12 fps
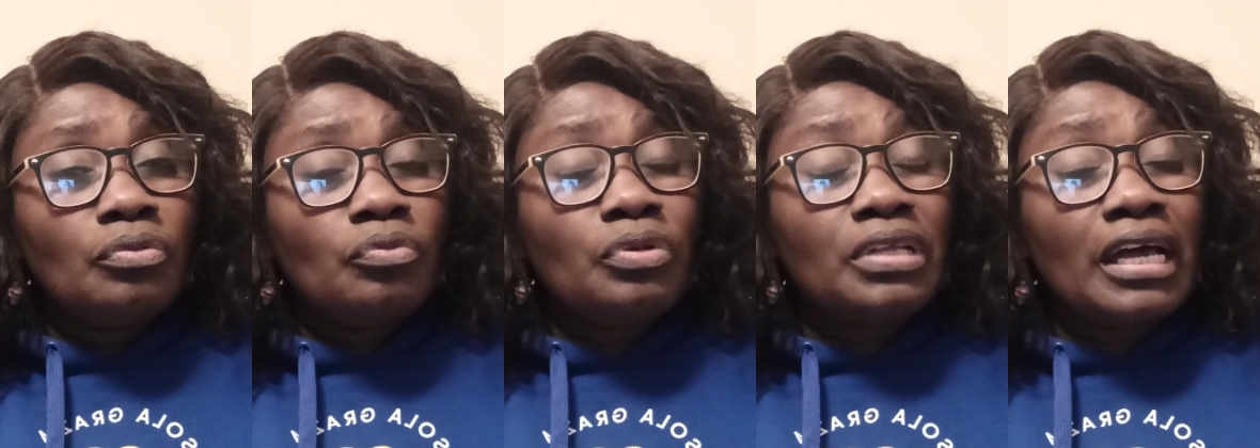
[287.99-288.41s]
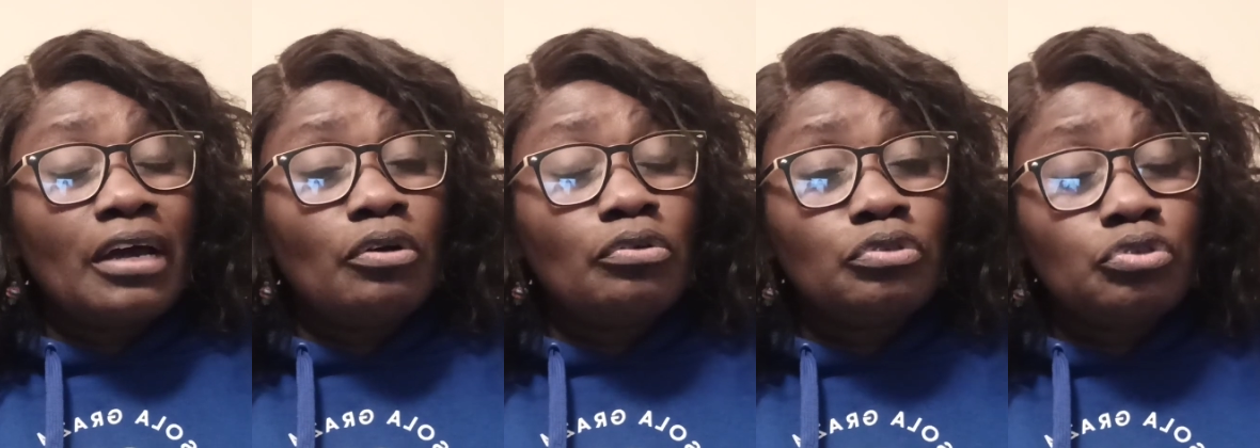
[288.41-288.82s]
with
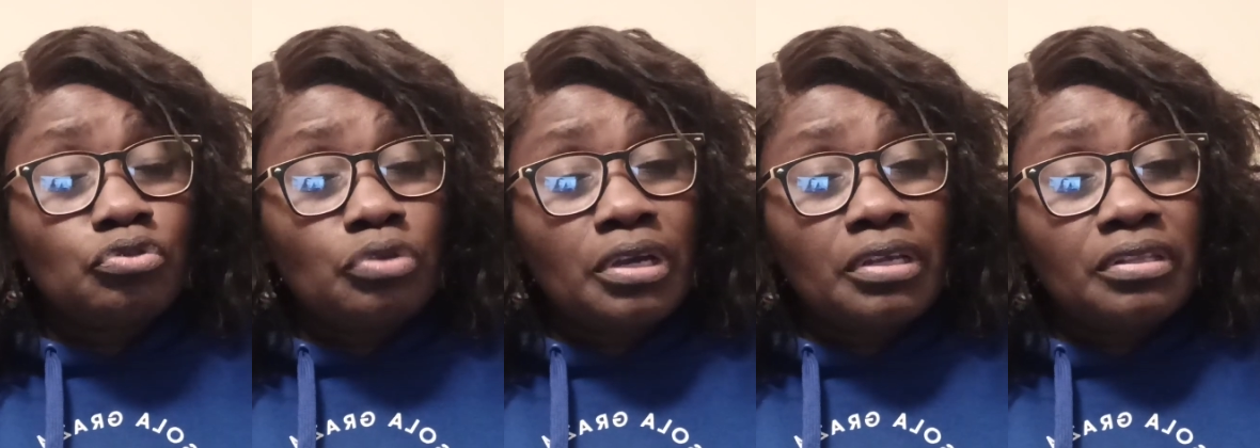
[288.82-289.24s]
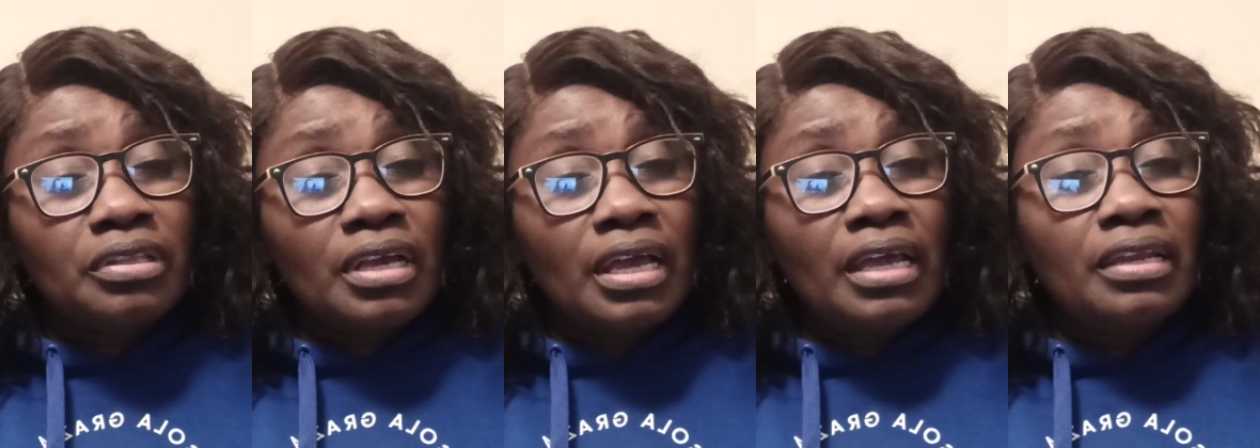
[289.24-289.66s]
our own
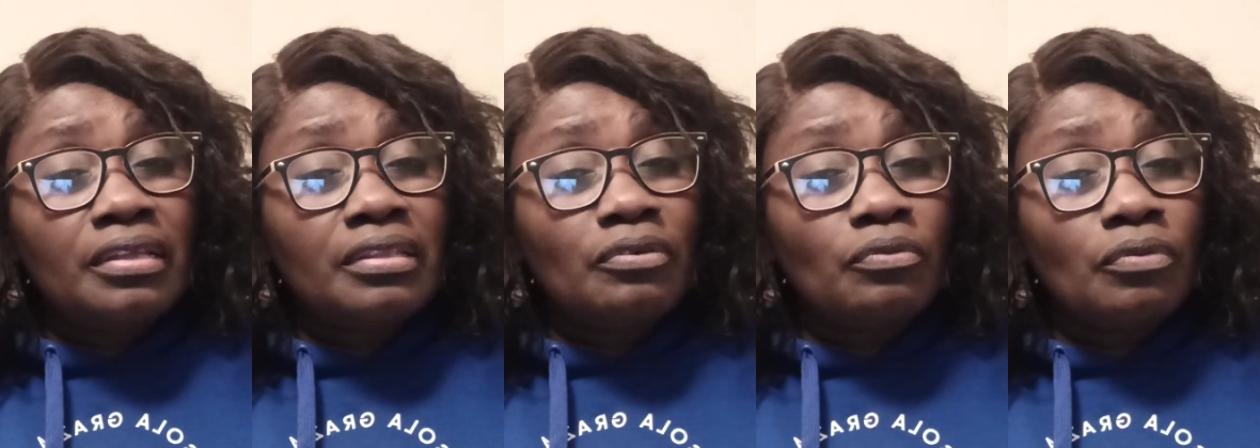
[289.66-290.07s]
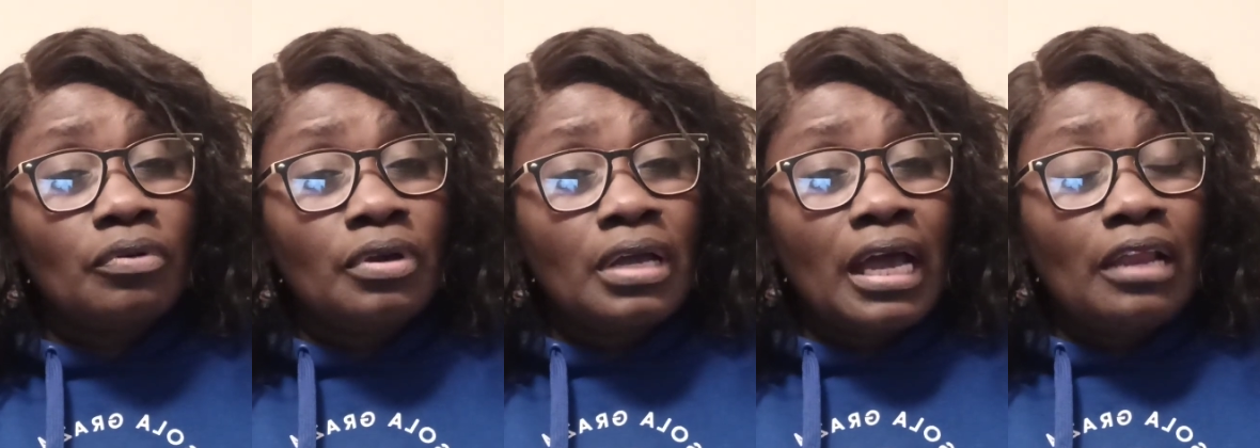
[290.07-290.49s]
strength, and
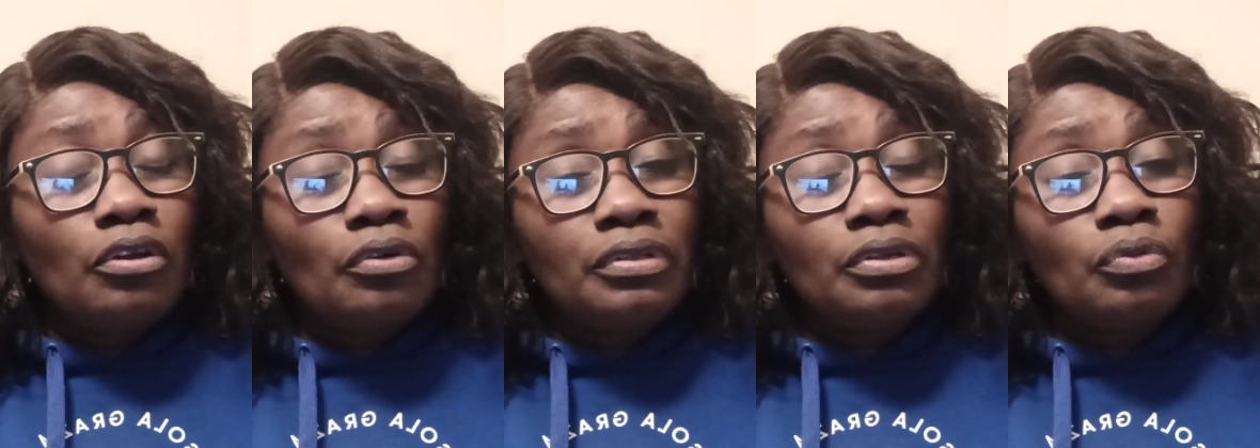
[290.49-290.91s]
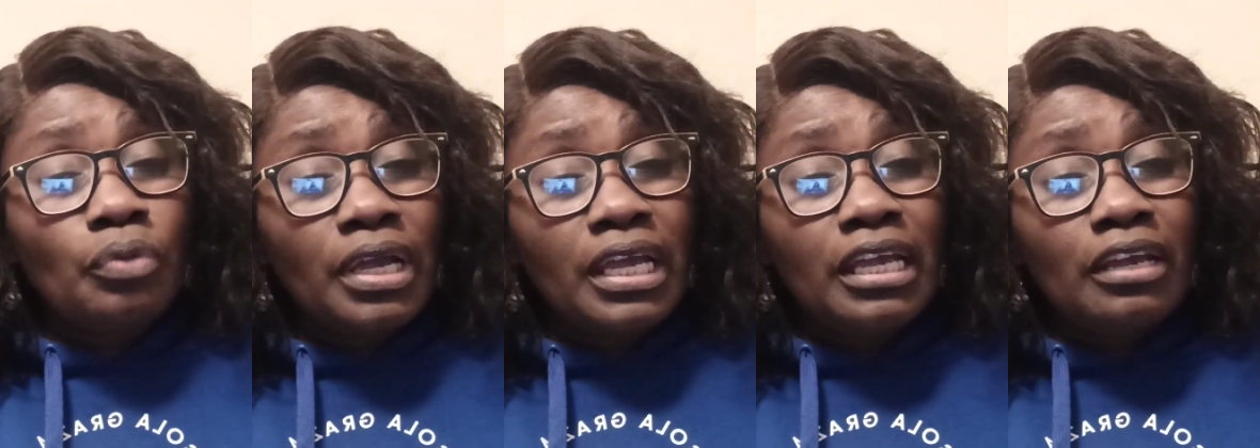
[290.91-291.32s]
along the
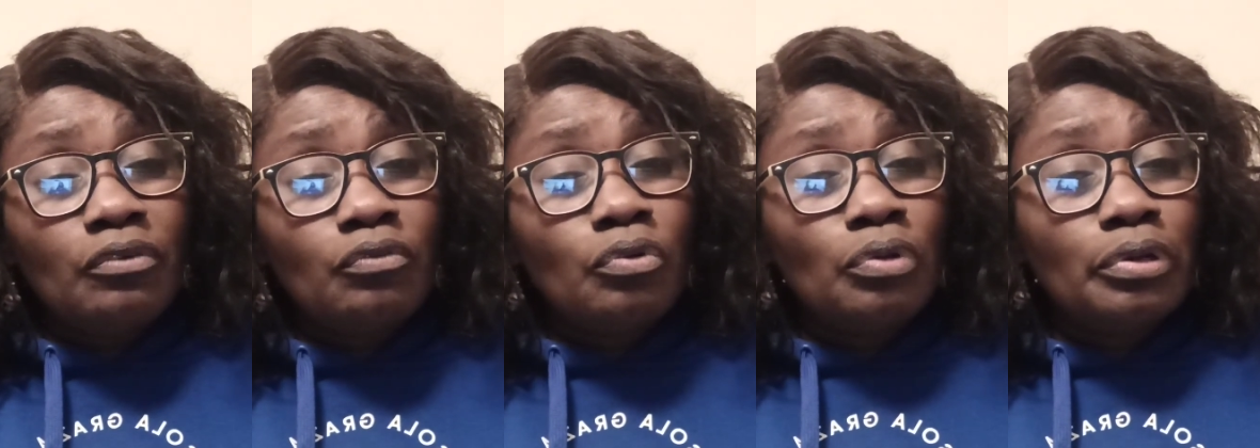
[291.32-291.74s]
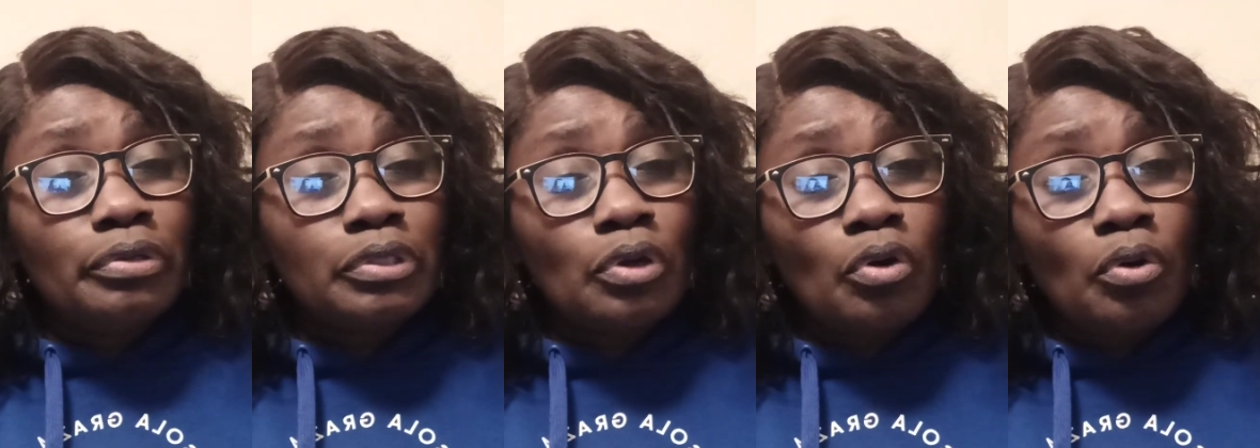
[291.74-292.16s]
way, we'll
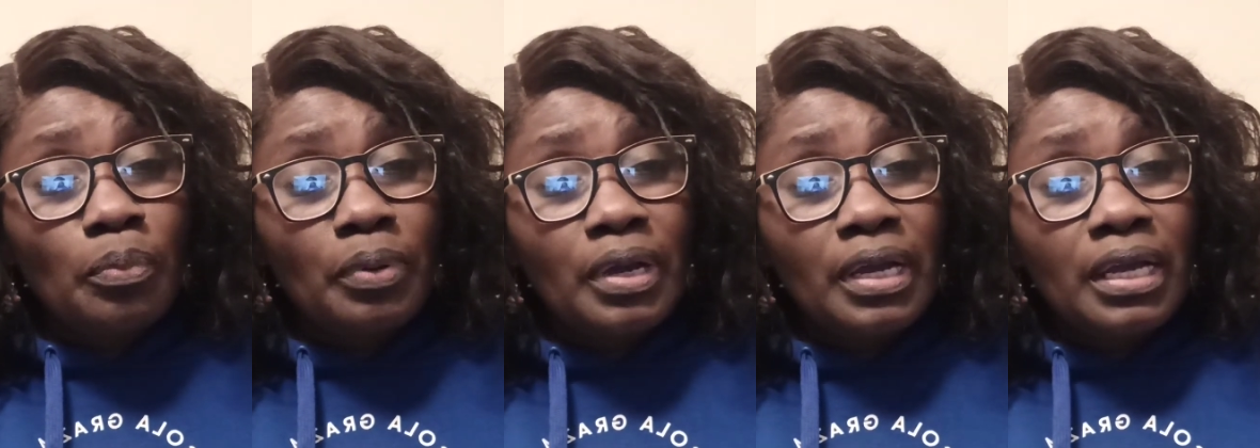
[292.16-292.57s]
lose hope